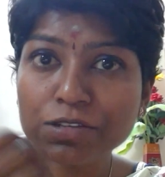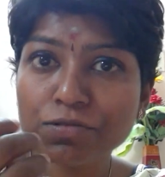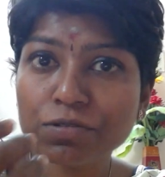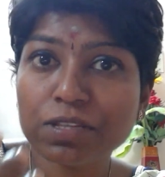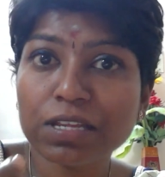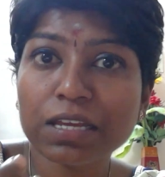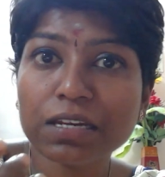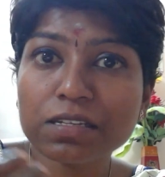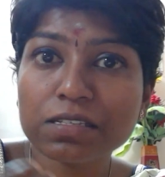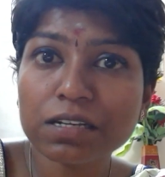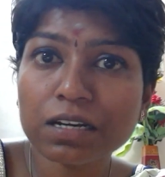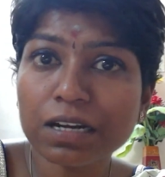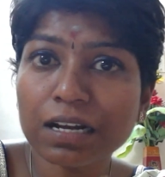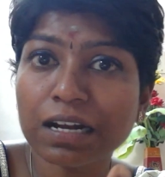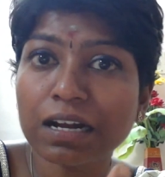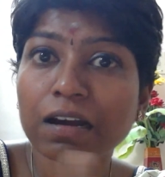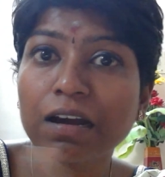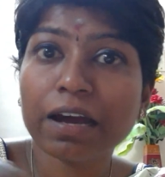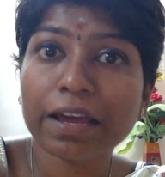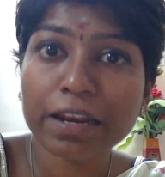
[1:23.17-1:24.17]
So there is a
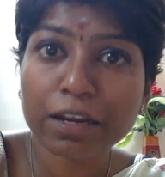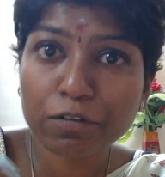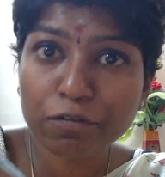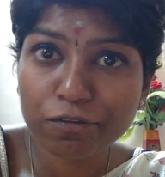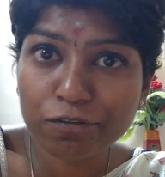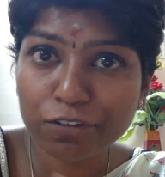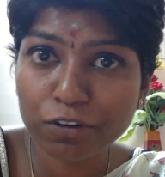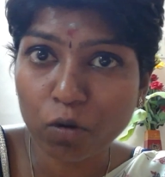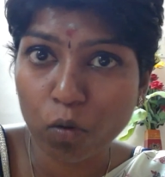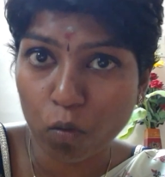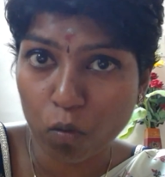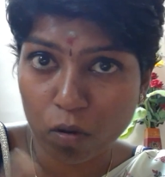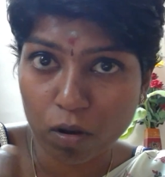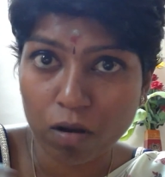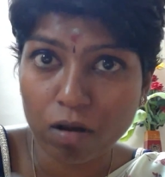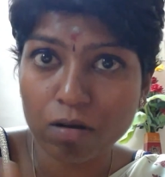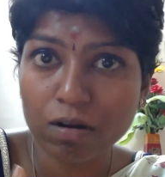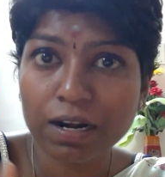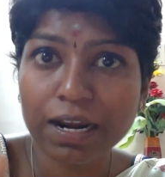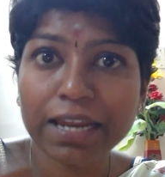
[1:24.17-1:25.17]
current flow,
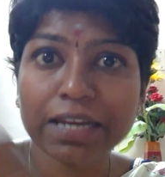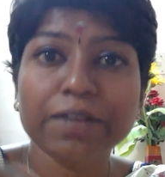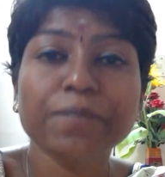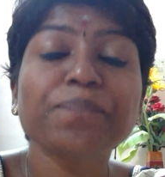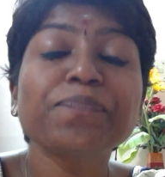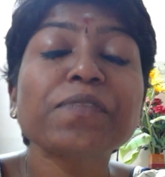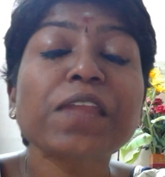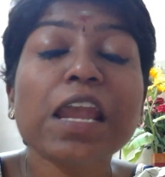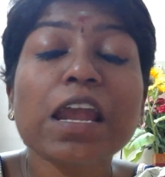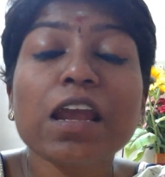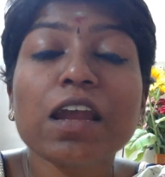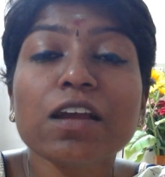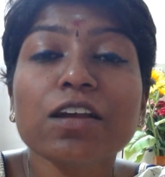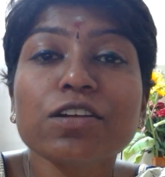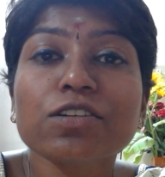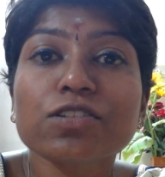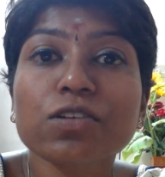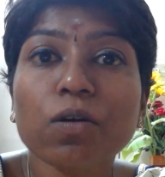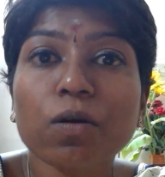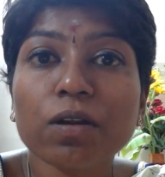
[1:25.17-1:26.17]
all right?
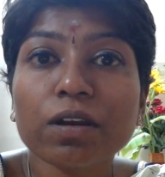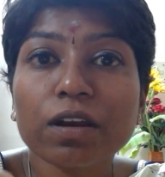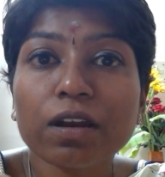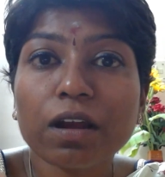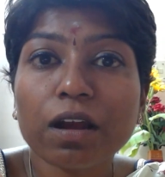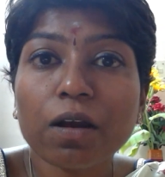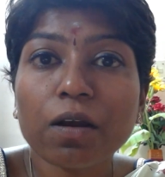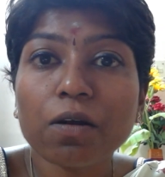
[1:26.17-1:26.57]
So